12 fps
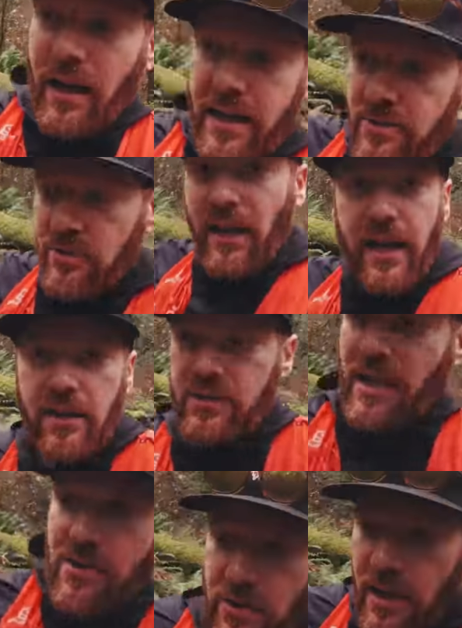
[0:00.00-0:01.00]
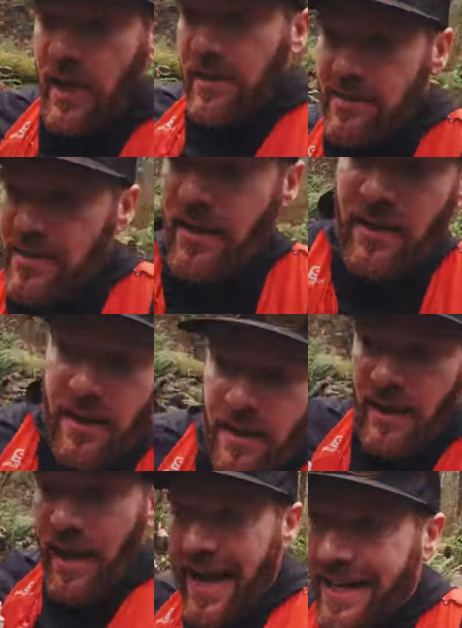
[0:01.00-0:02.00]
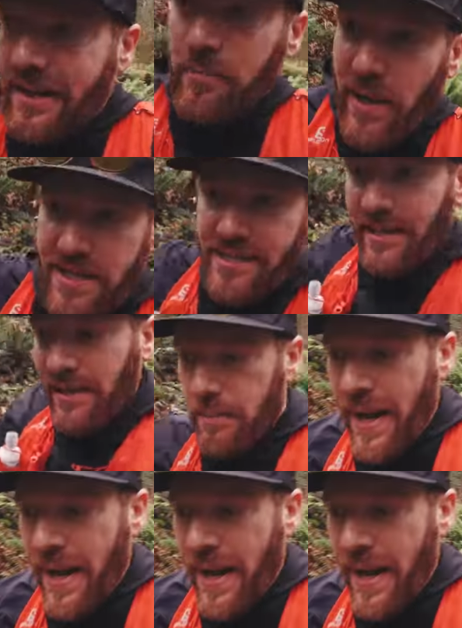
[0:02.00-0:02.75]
got extra layers, extra lights. I can basically